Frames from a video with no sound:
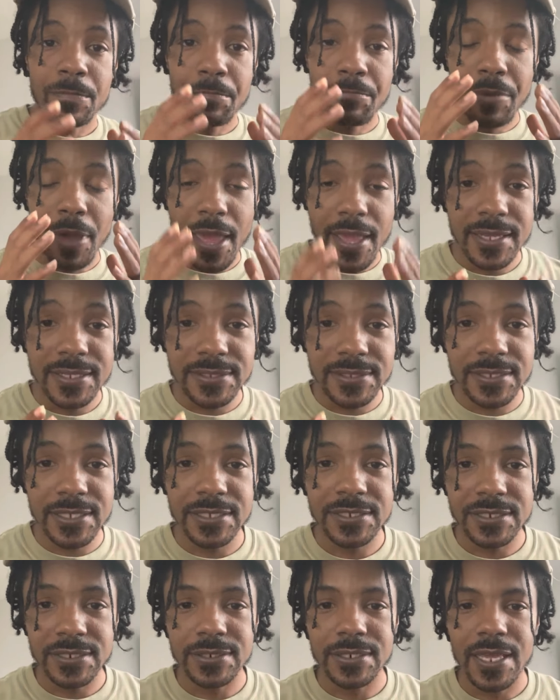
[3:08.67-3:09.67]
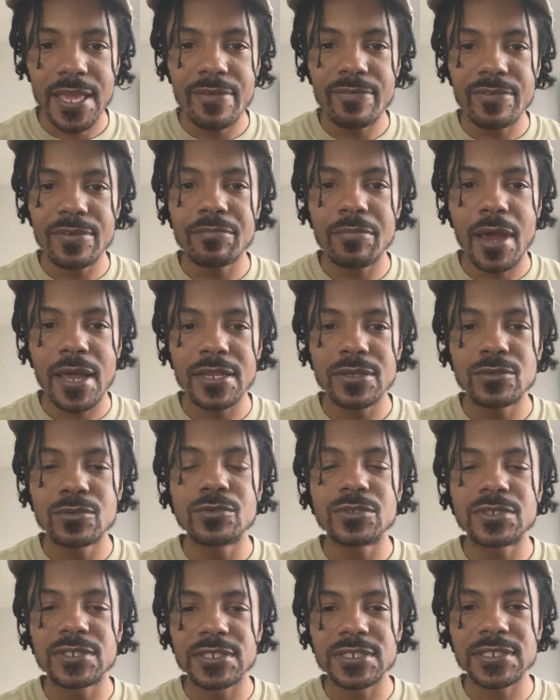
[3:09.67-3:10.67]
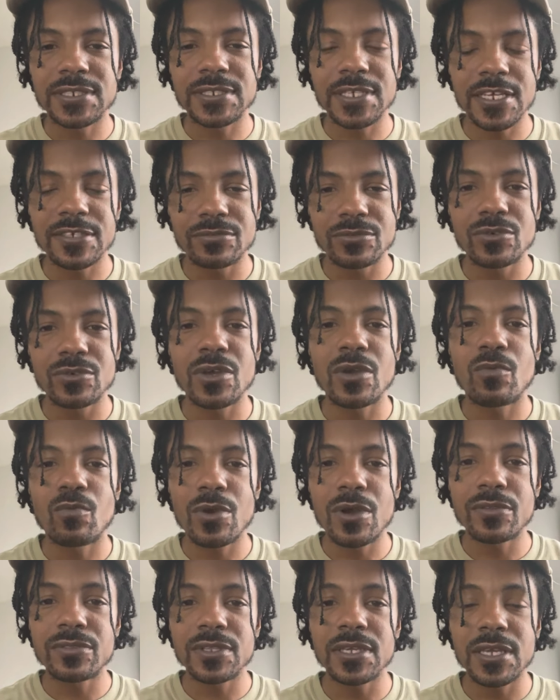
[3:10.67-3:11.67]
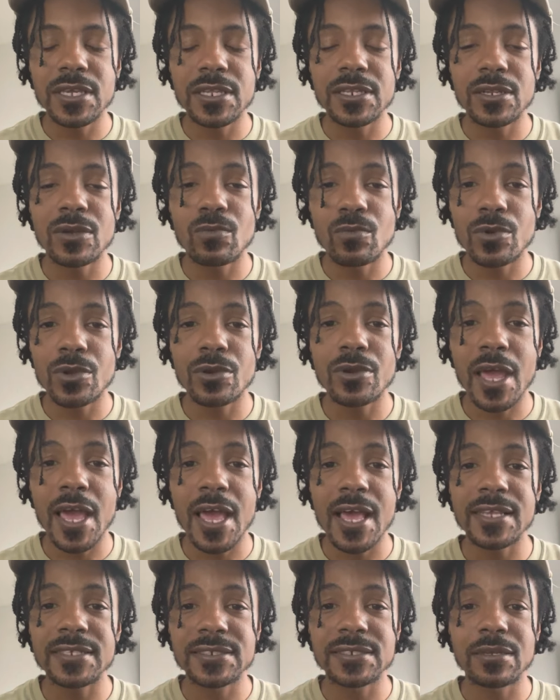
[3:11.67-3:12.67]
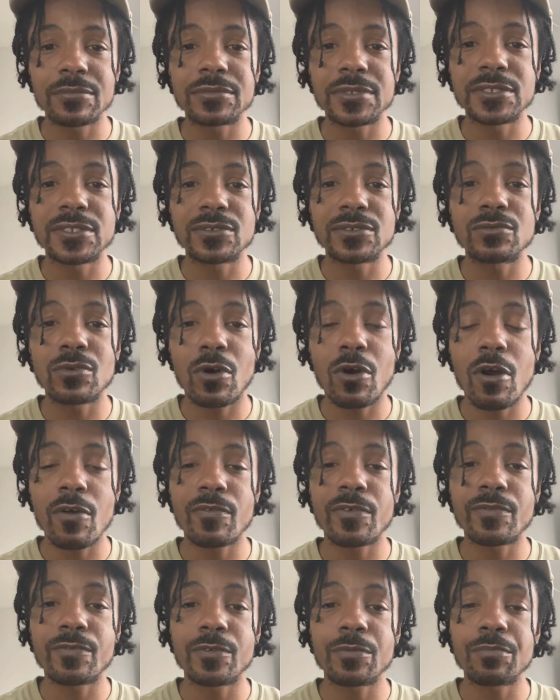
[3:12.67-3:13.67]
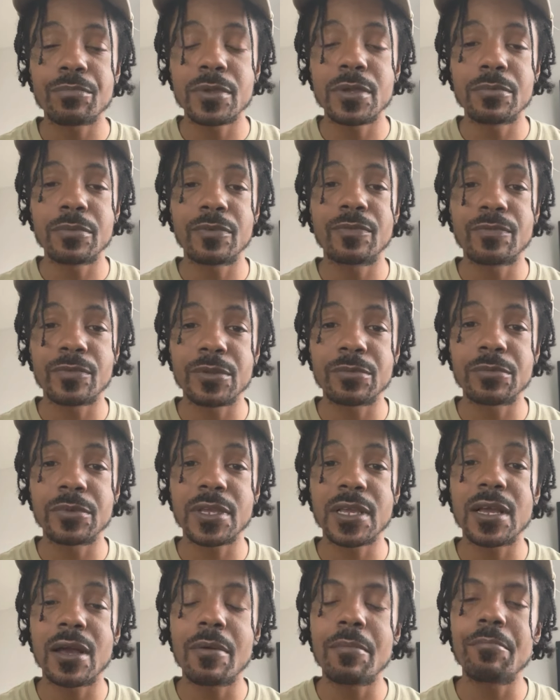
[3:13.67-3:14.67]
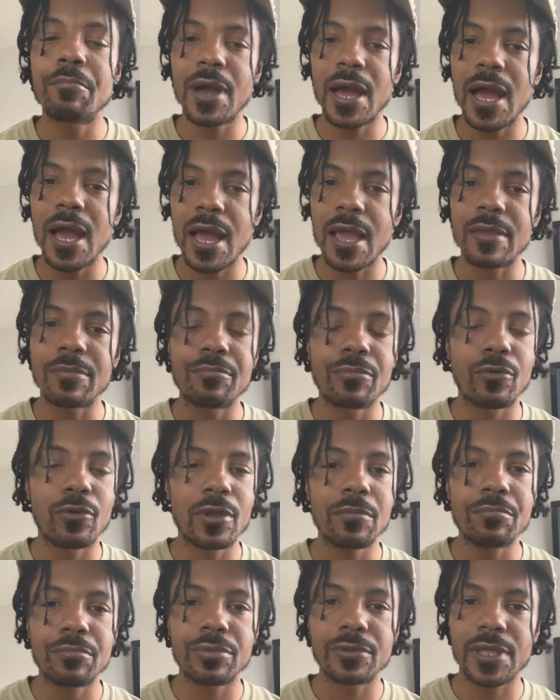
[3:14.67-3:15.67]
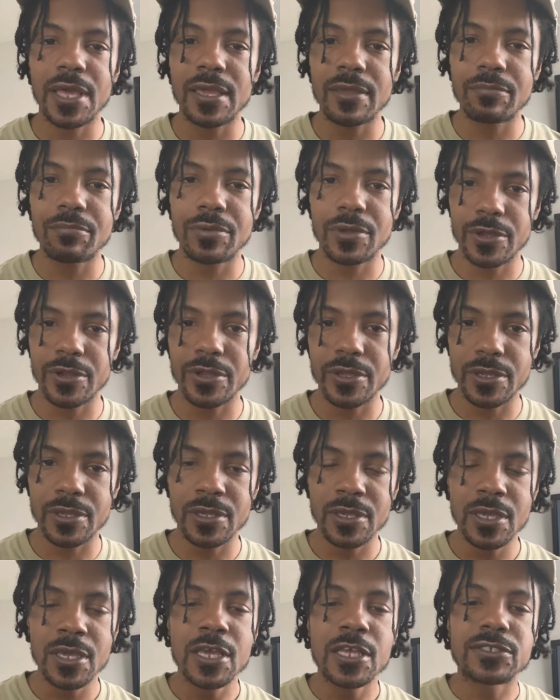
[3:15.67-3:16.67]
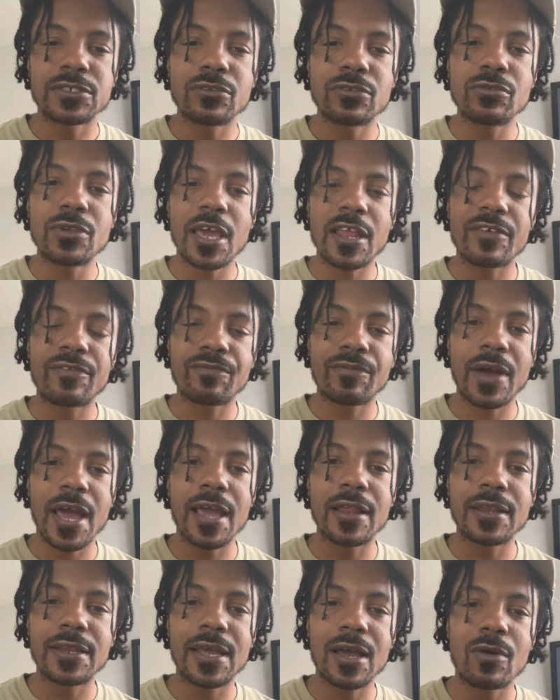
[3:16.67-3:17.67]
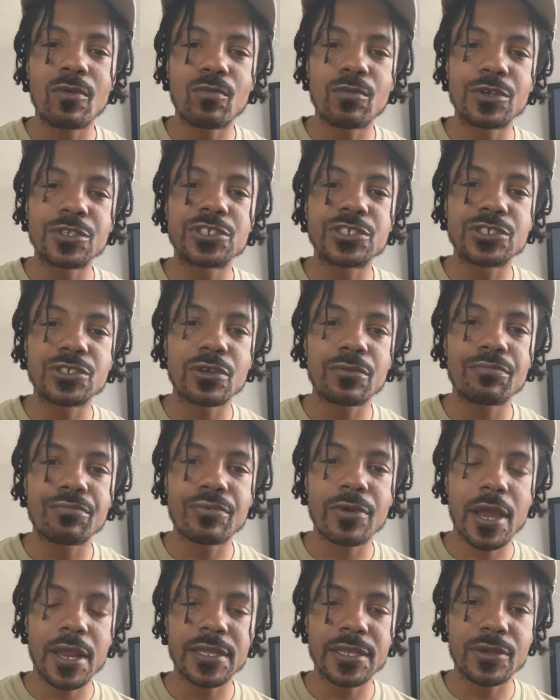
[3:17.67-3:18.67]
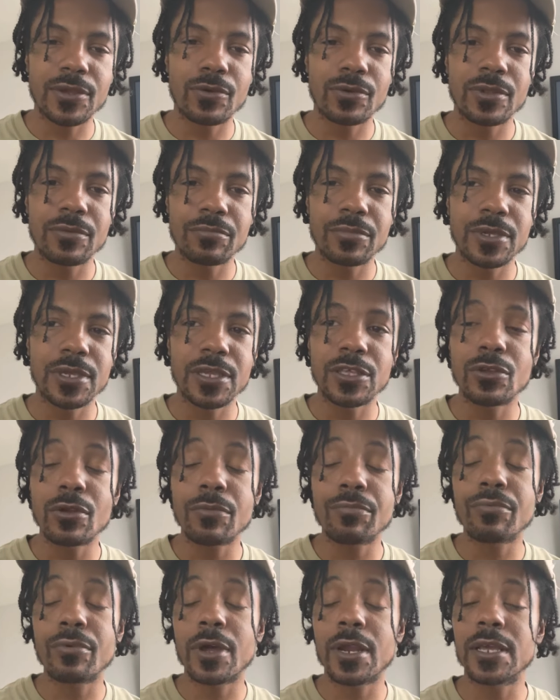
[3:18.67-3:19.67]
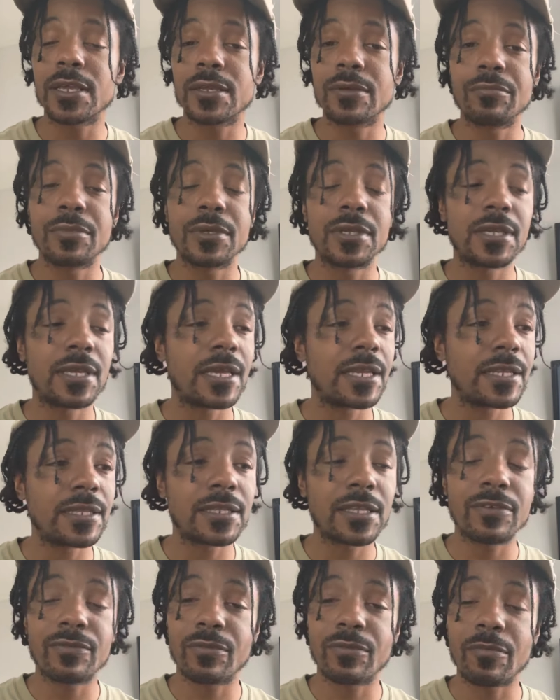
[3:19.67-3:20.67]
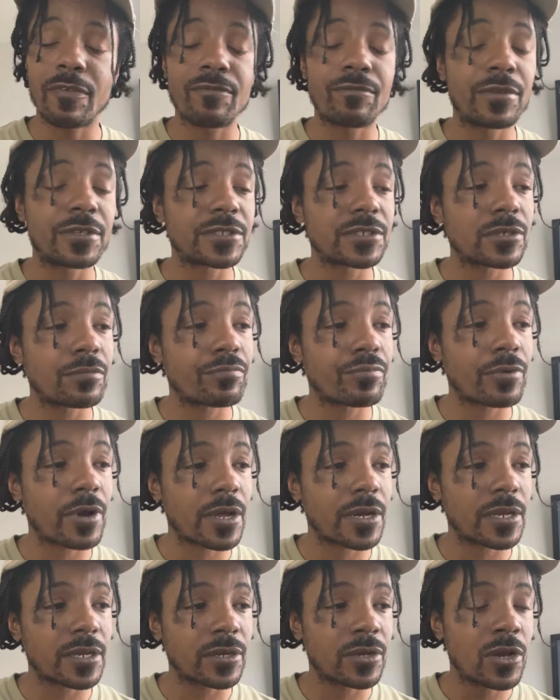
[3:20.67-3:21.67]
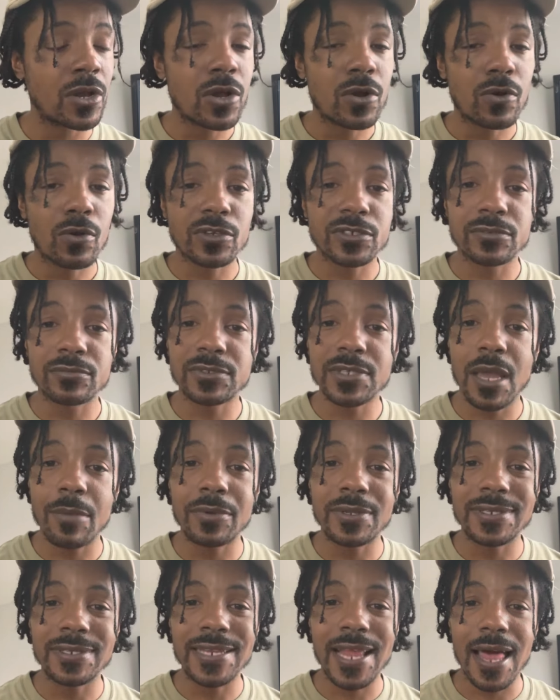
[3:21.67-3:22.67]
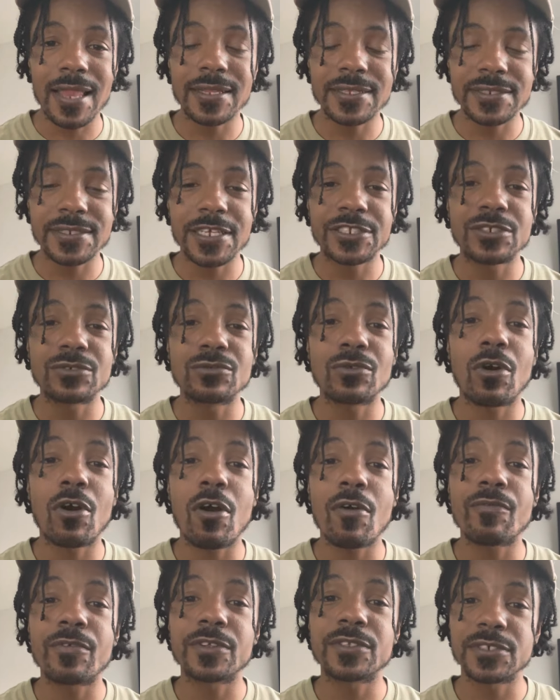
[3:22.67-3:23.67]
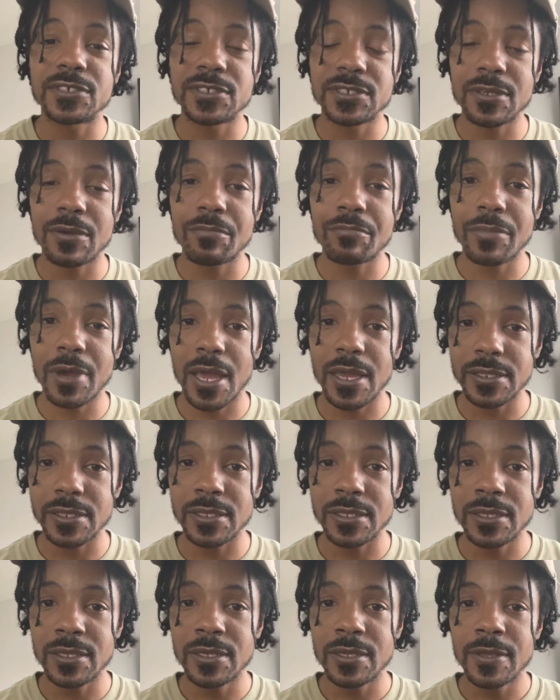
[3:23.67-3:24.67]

Pay attention. Everybody who's successful and wealthy in the world has something to offer for people for them to come by. Point blank, period. So you got to find out what's your product going to be. And your product can be anything from a physical product or some type of knowledge that you offer to somebody.